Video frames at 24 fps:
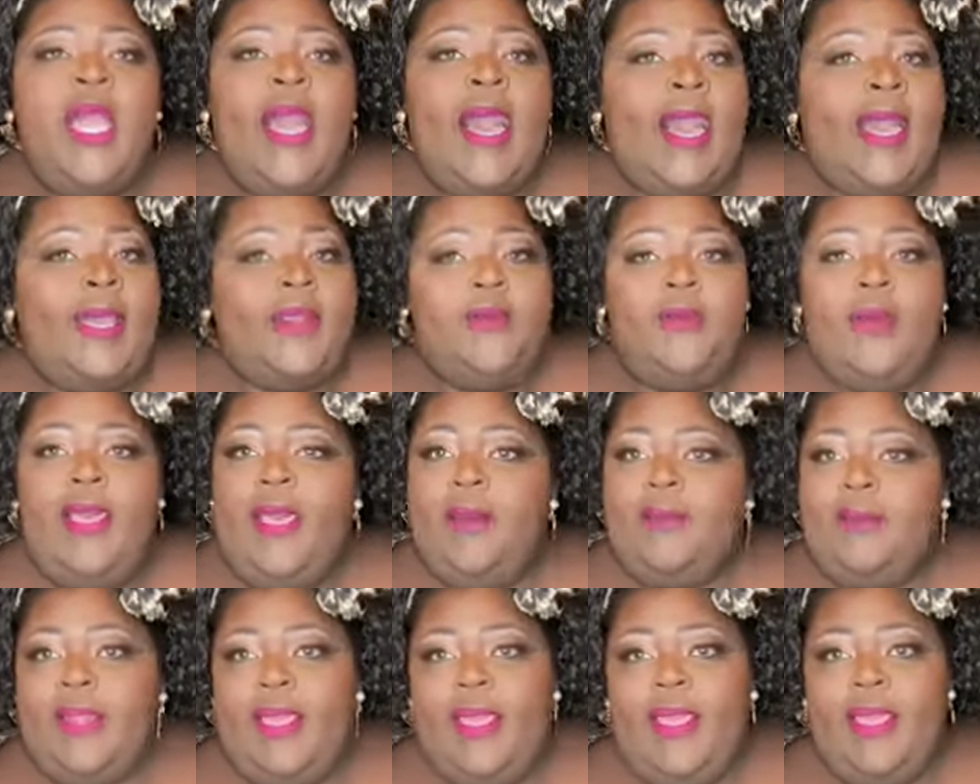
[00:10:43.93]
I don't
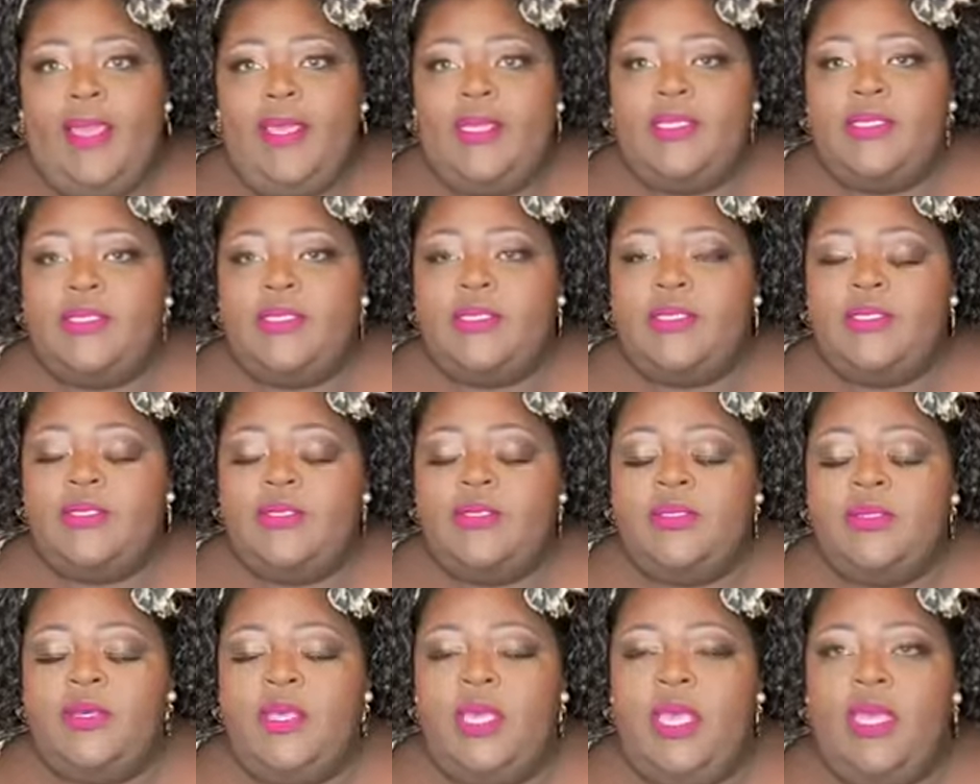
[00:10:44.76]
have an ass,
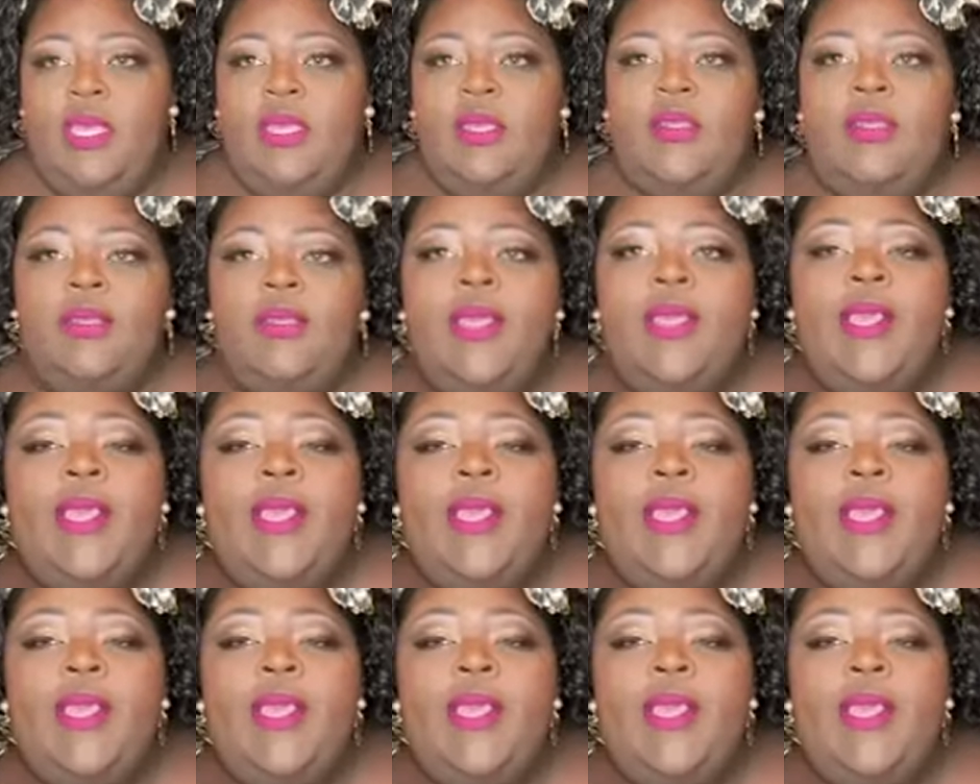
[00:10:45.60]
okay?